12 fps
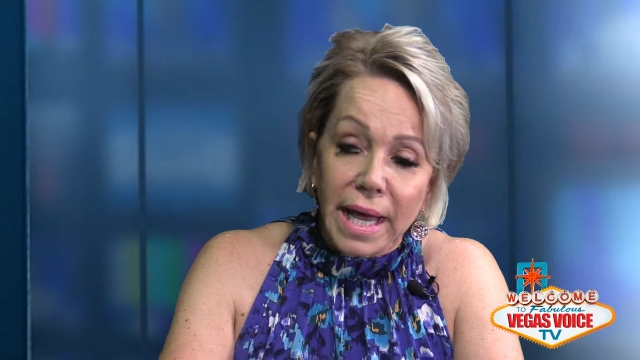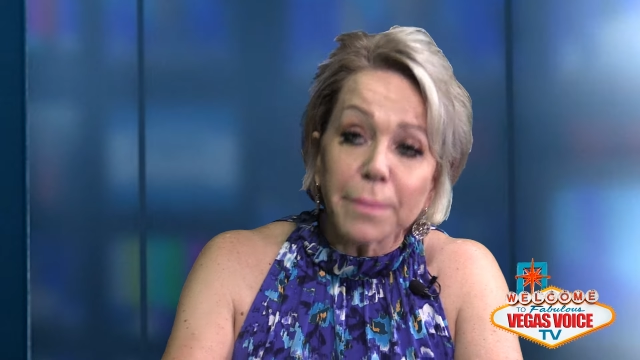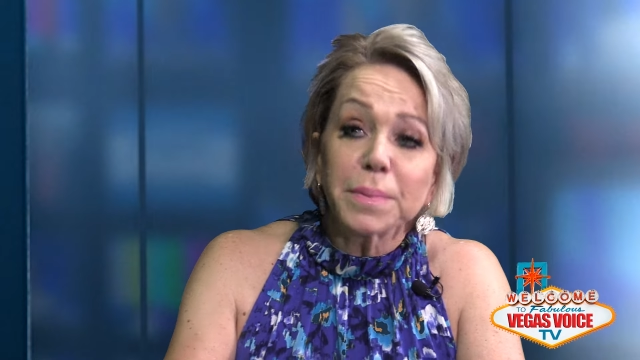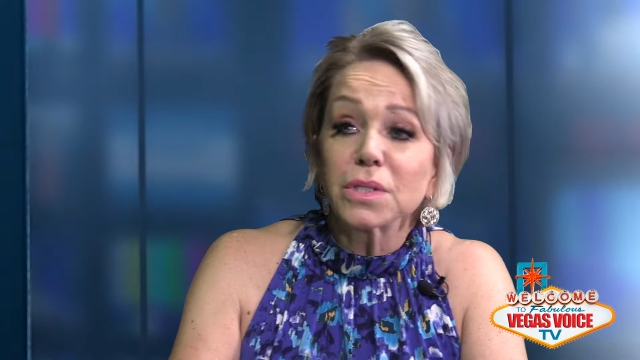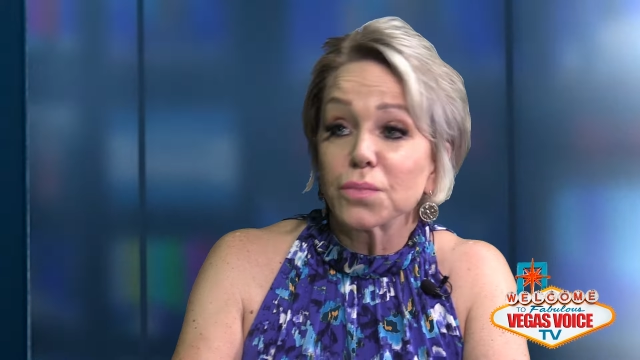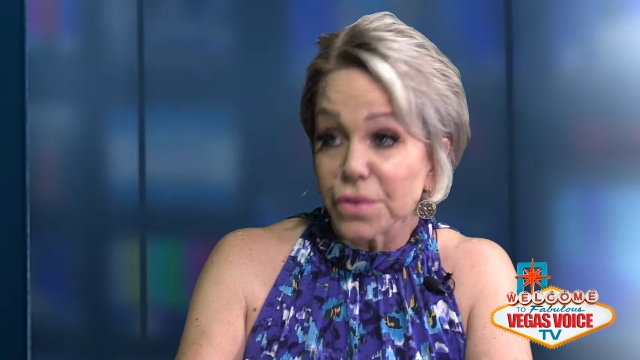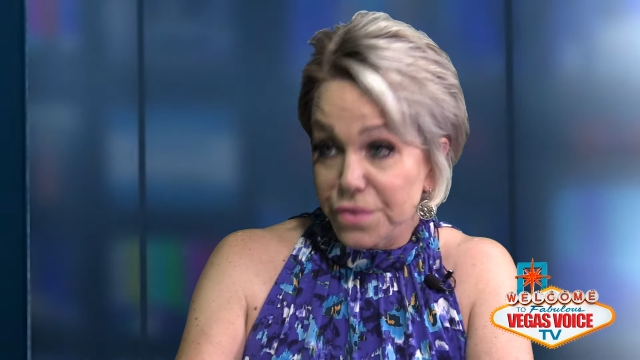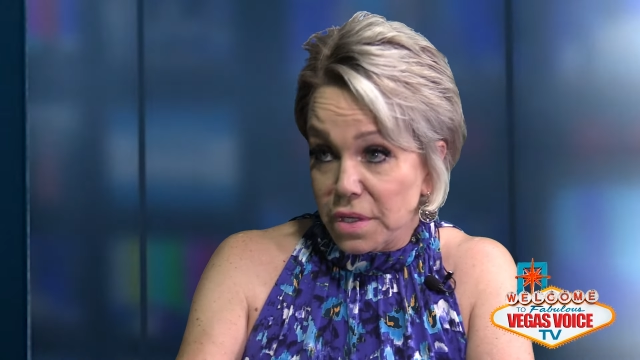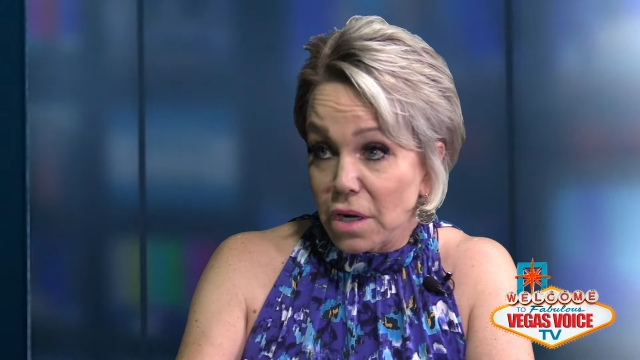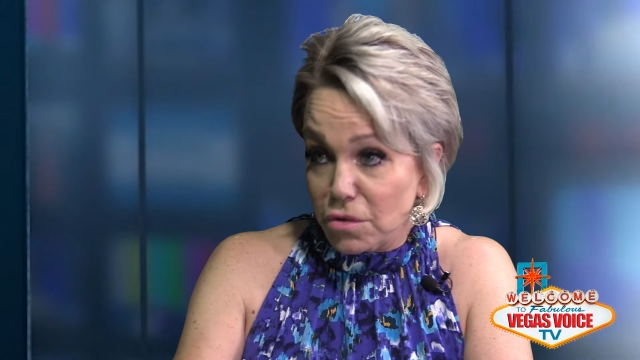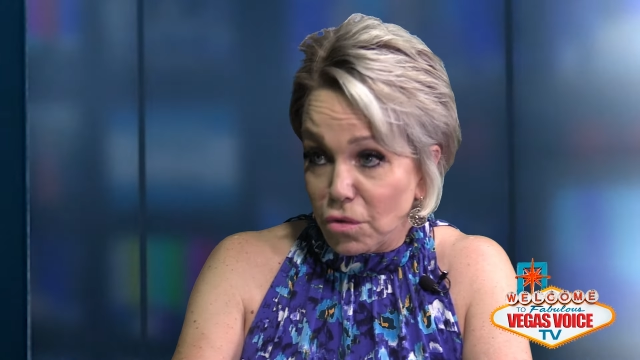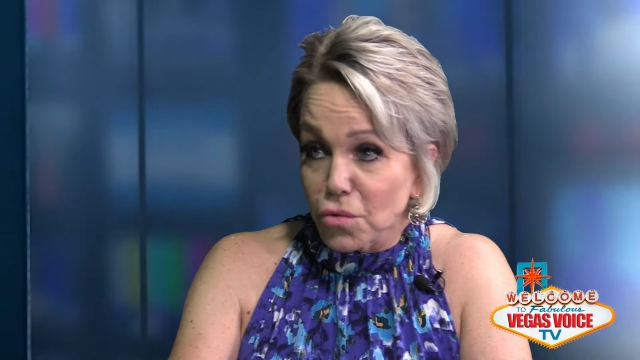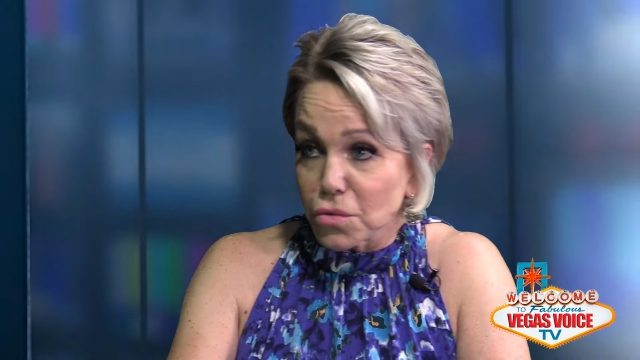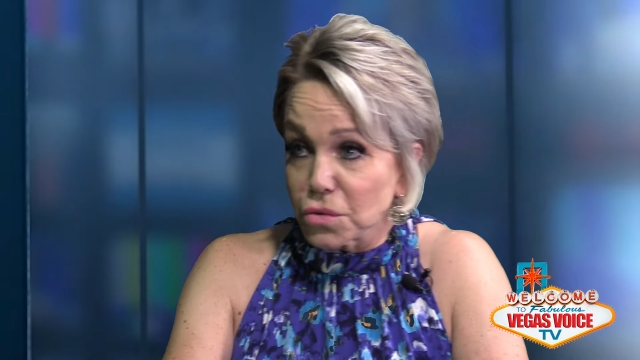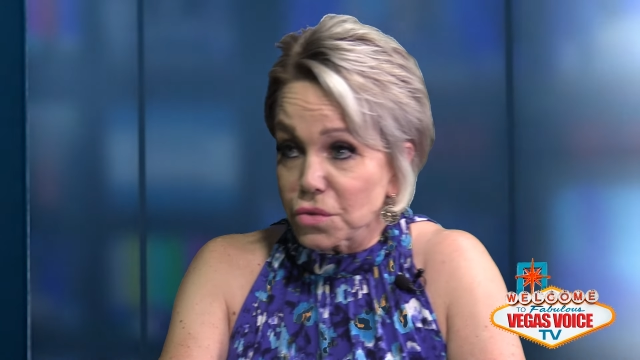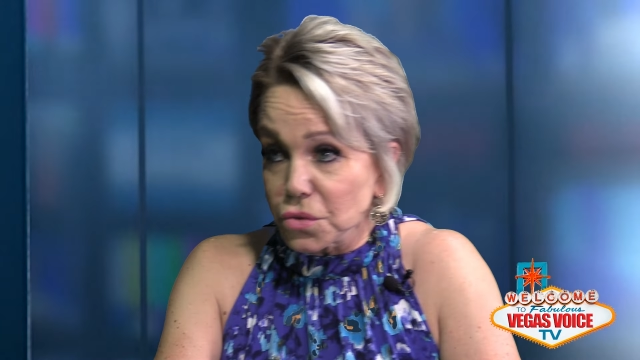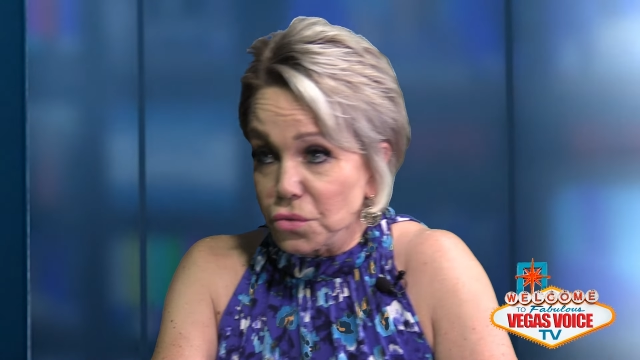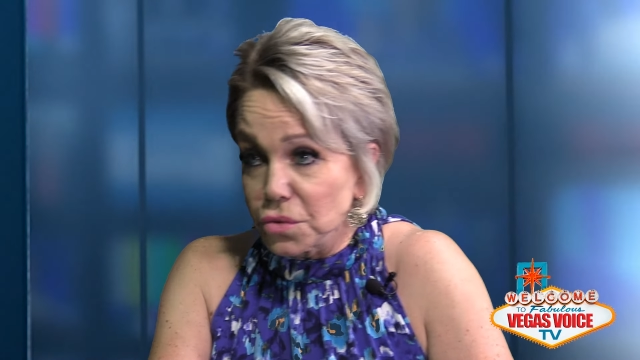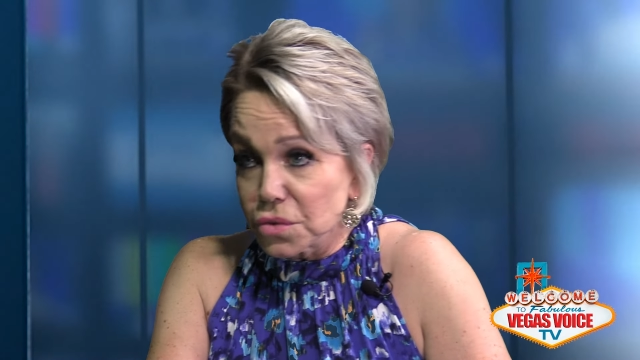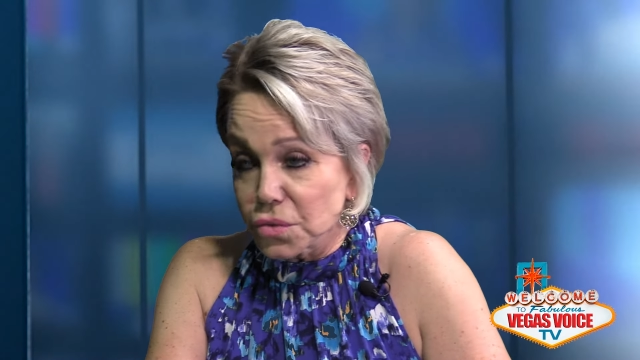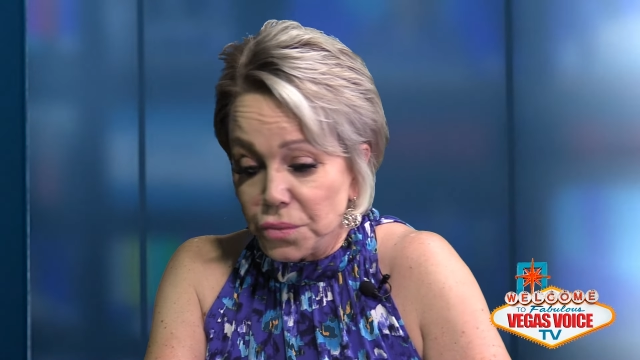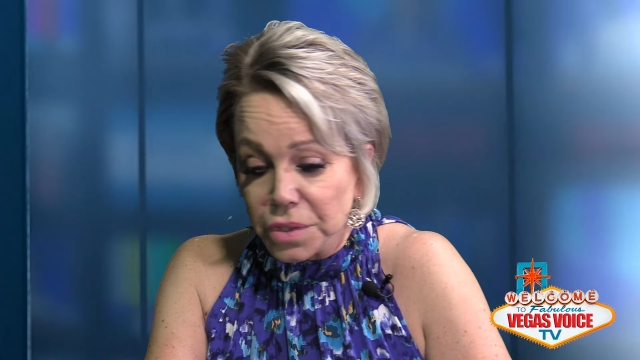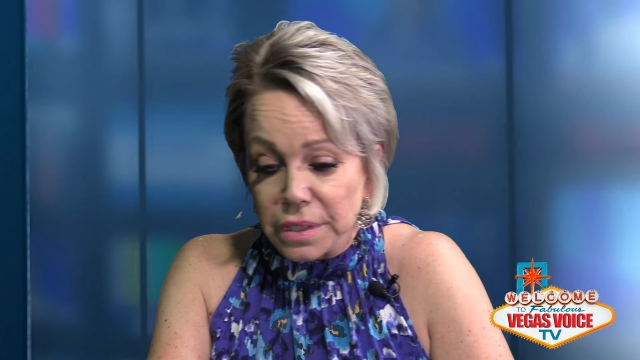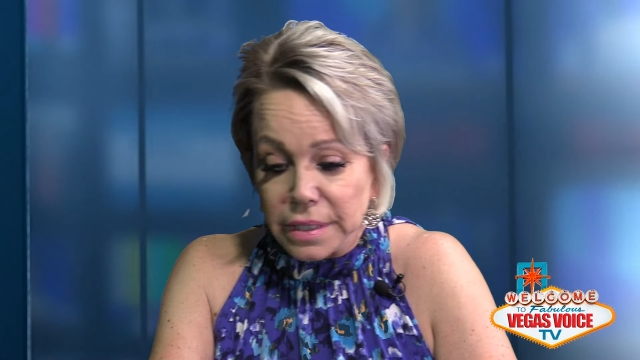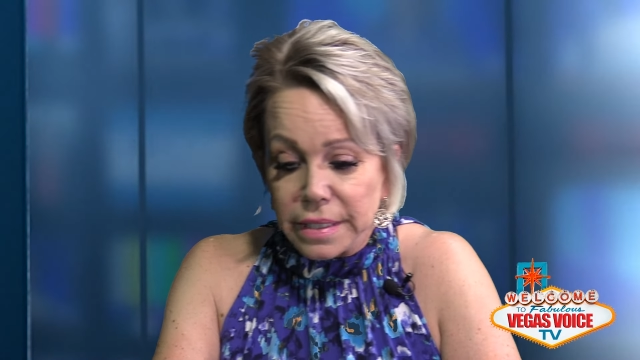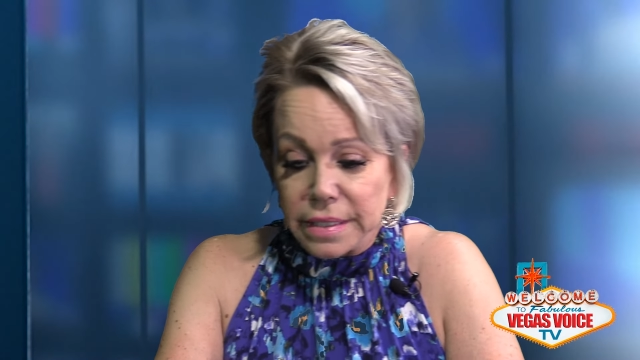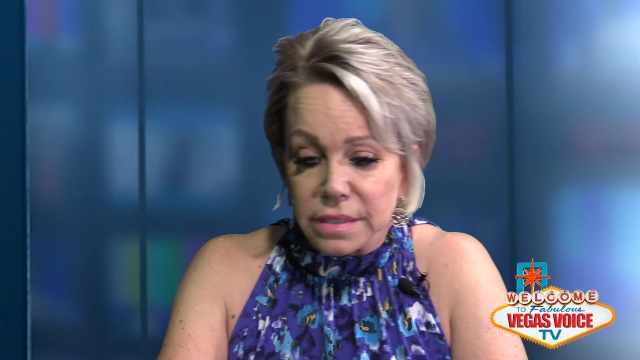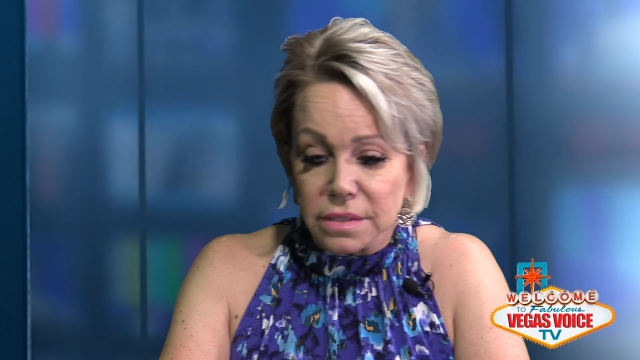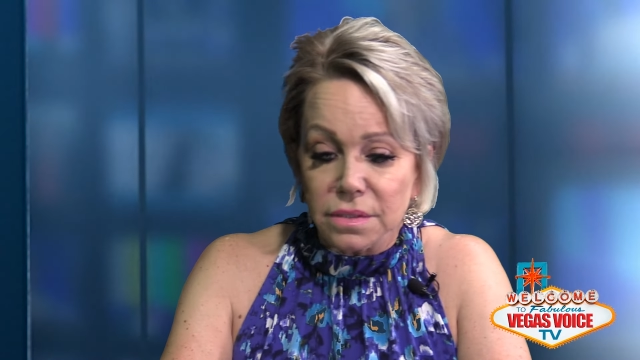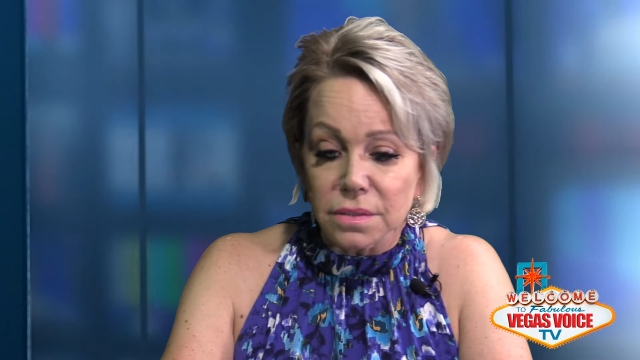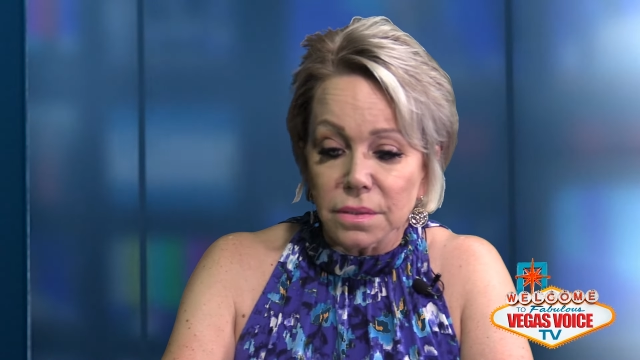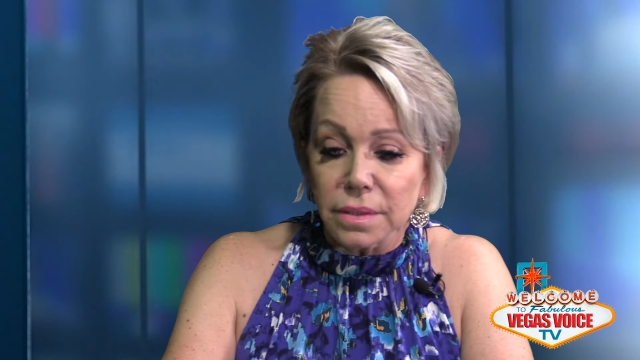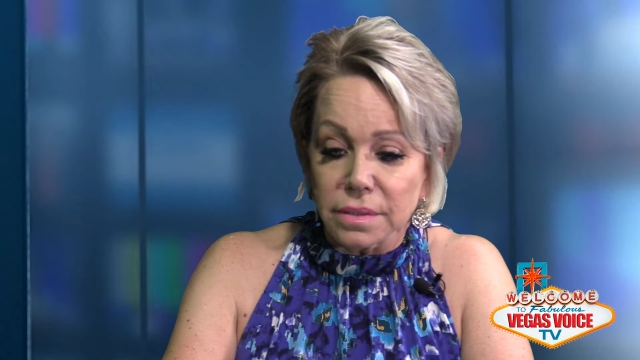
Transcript: happens within our local schools really is